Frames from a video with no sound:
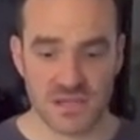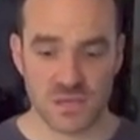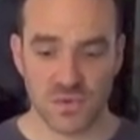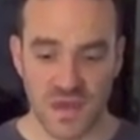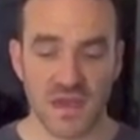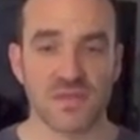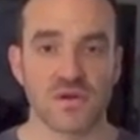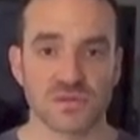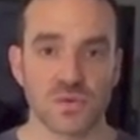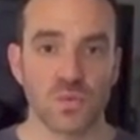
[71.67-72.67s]
So with eighth
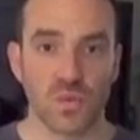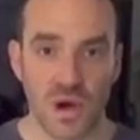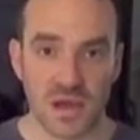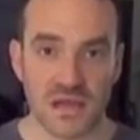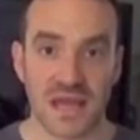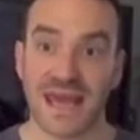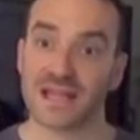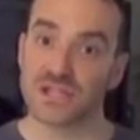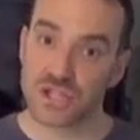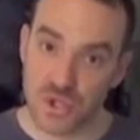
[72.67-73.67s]
notes, 1
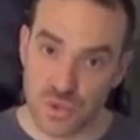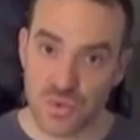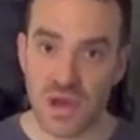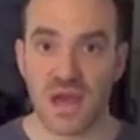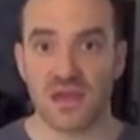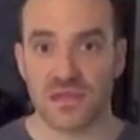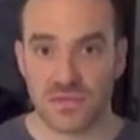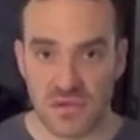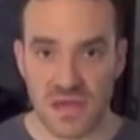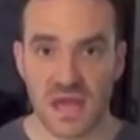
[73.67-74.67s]
and 2 and
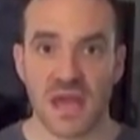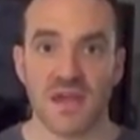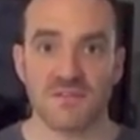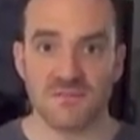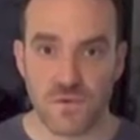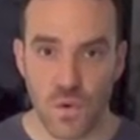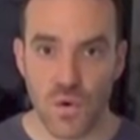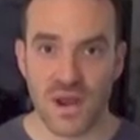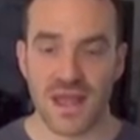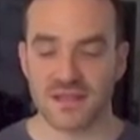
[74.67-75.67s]
3 and
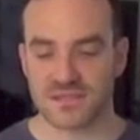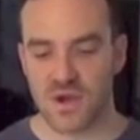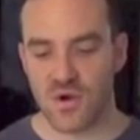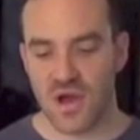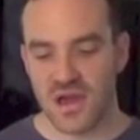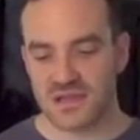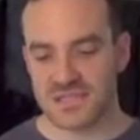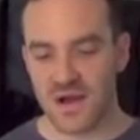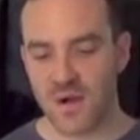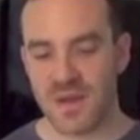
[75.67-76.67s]
4 and see
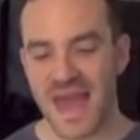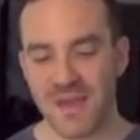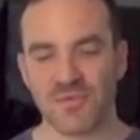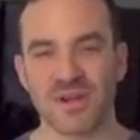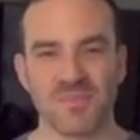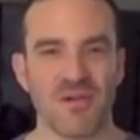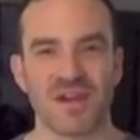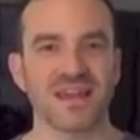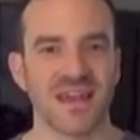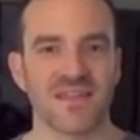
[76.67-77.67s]
how I'm hammering my
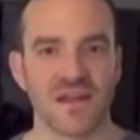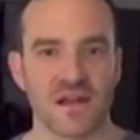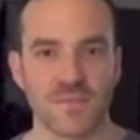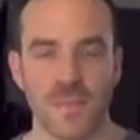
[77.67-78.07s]
right hand there?